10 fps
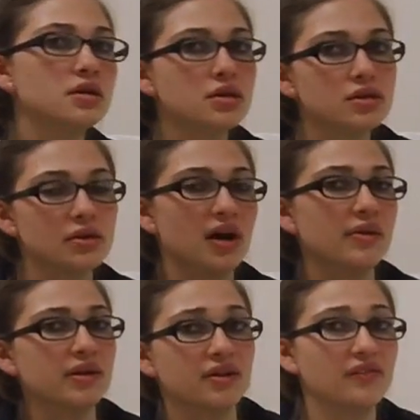So how are
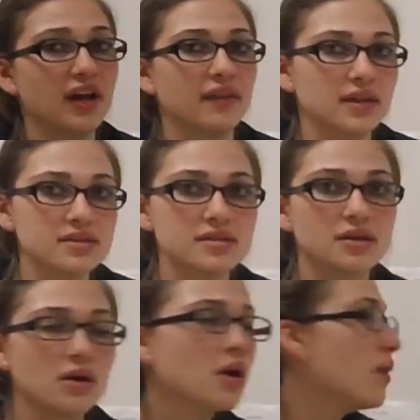we going to find this?
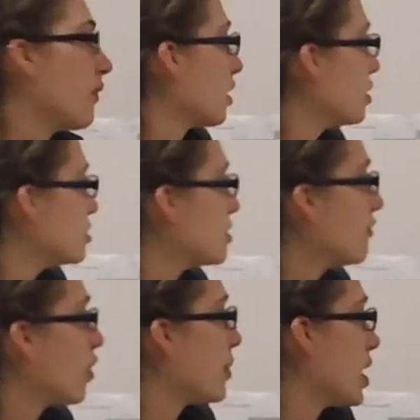We're going to use the
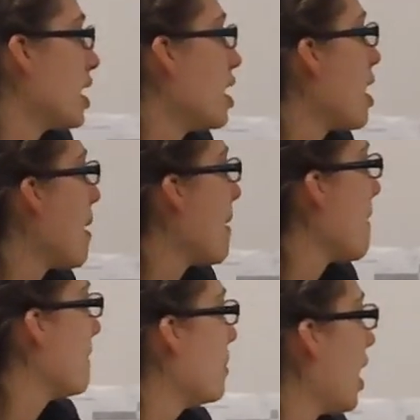formula.
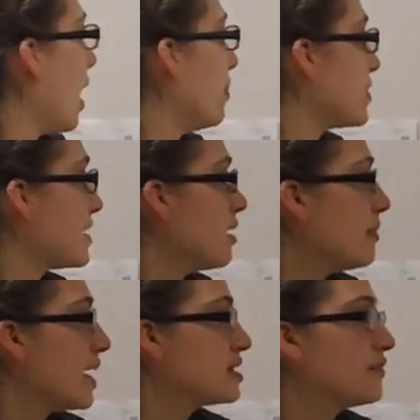Percent
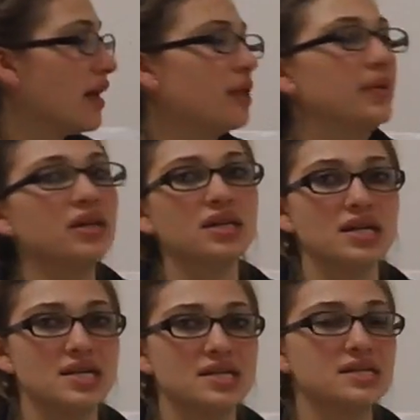mass of element
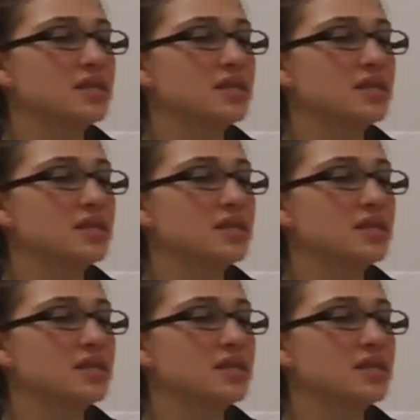is